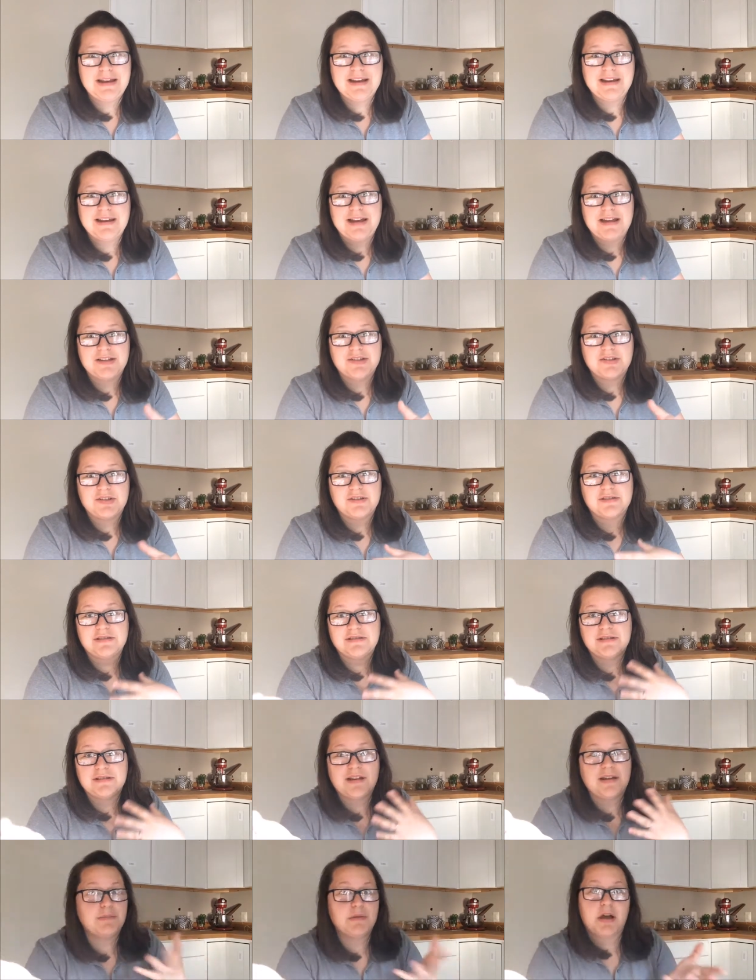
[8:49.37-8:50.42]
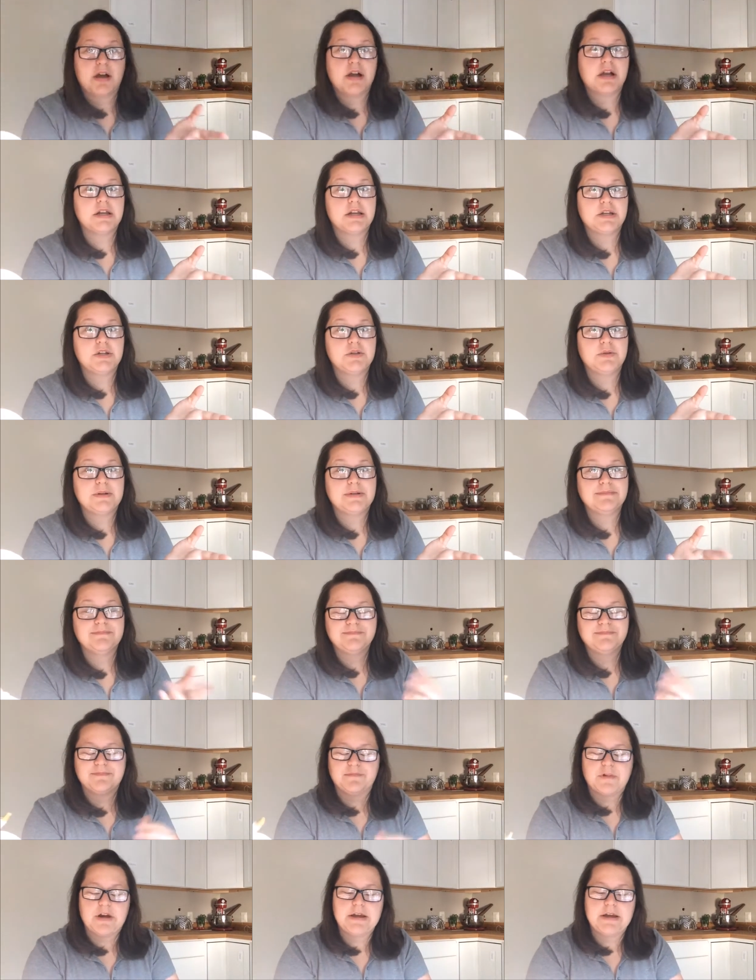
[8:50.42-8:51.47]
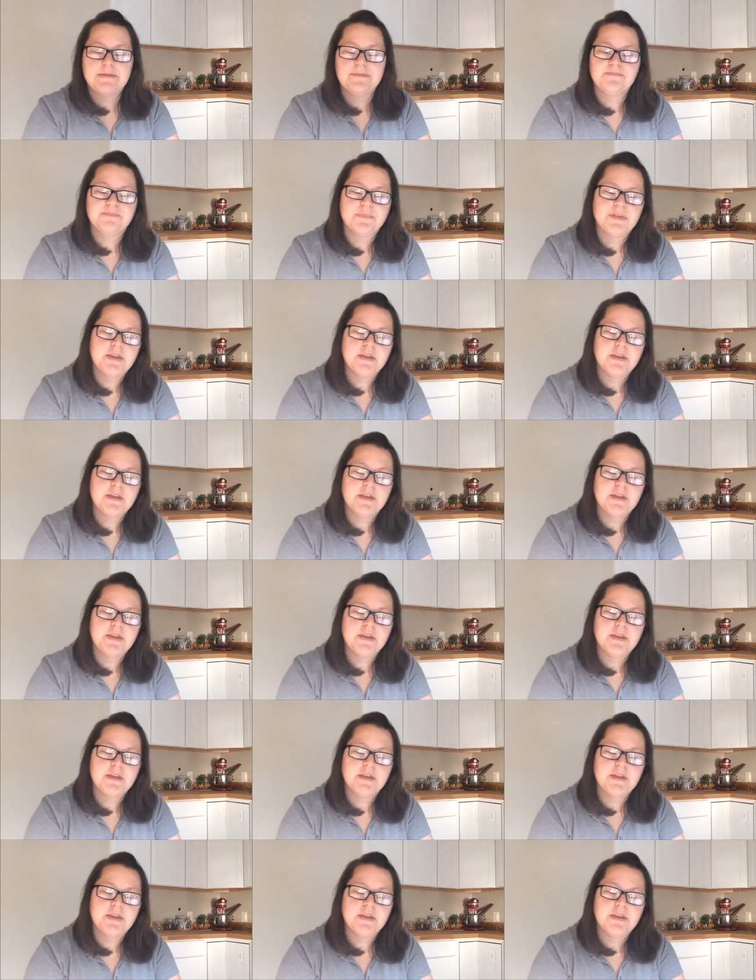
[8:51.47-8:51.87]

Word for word: and I just am not going to do it, right?